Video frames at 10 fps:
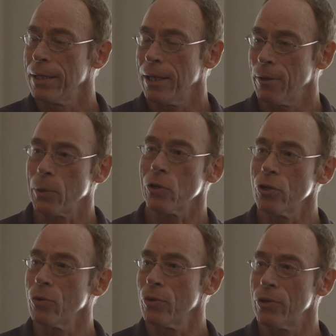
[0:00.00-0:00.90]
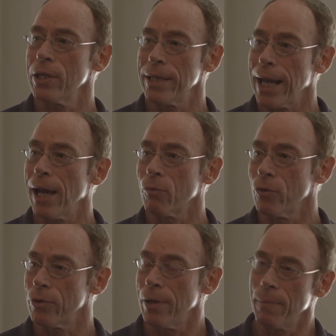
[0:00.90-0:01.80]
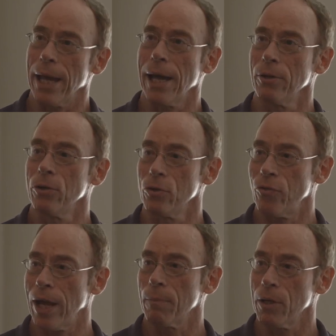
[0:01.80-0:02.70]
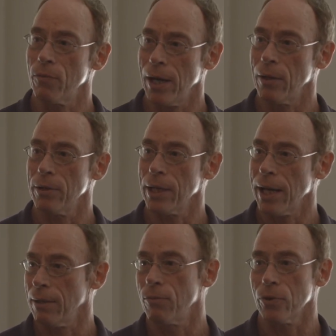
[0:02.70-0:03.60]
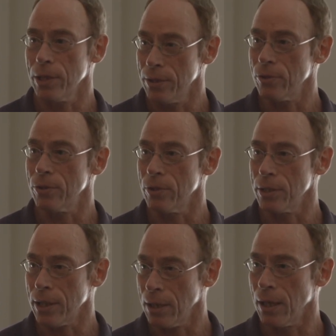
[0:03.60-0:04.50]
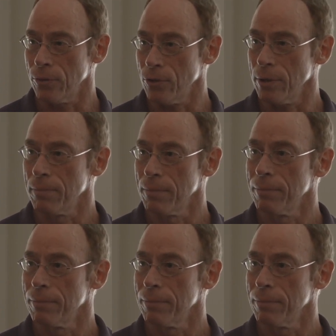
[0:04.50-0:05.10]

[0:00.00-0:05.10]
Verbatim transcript: Now, the person who was sent down was a man whose family founded the California Institute of Technology,